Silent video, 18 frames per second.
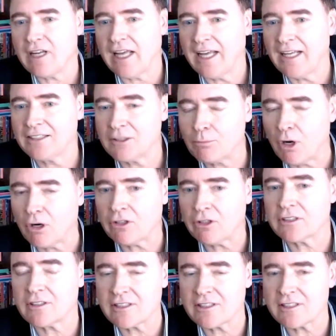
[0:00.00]
and
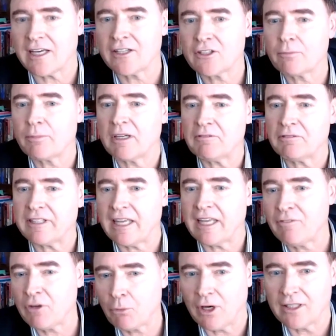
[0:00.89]
democratize AI to benefit
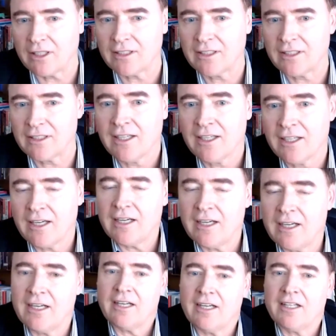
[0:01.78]
everyone
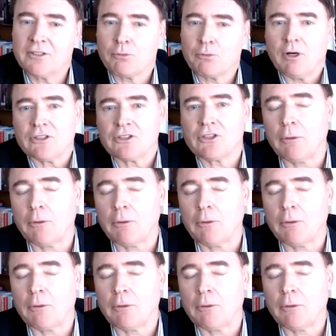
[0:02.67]
as well?